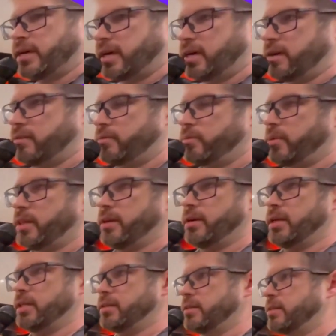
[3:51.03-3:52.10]
have,
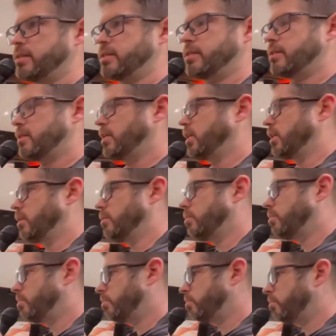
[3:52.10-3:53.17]
whether it's you know,
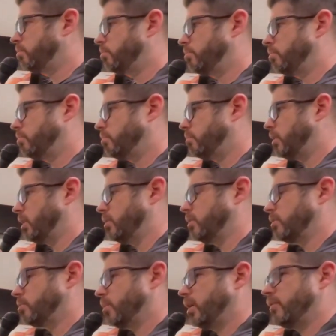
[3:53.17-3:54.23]
you know,
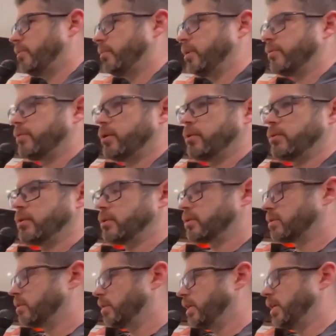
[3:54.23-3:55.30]
display from your phone to the
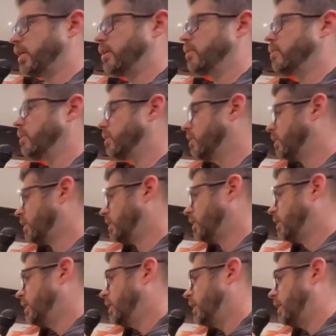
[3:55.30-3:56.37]
screen, or
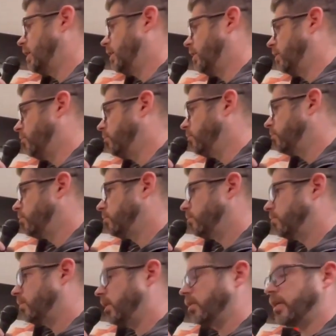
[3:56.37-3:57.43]
um,
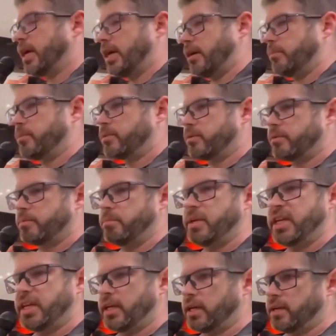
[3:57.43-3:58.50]
you know, games,
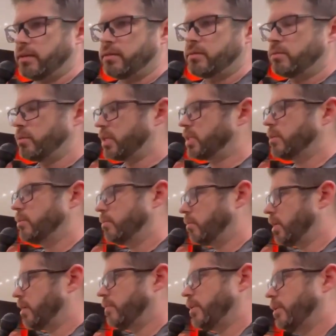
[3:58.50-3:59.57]
media,
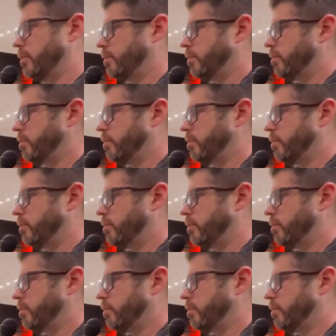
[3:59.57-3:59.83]
whatever you